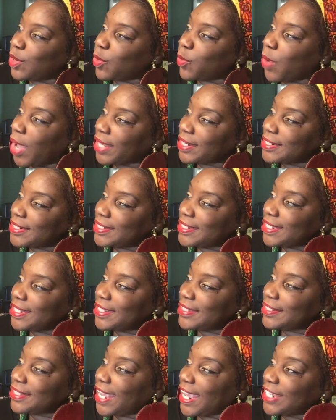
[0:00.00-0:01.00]

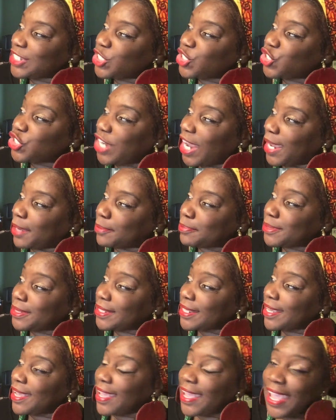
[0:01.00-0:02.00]
quantities, and
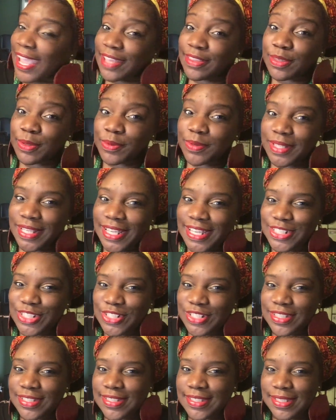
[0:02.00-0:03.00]
shapes, and the
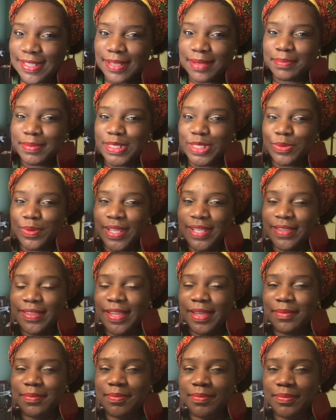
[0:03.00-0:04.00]
relations between
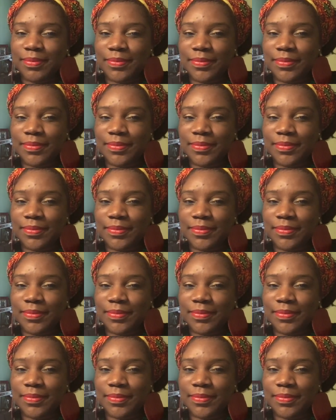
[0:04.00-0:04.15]
them.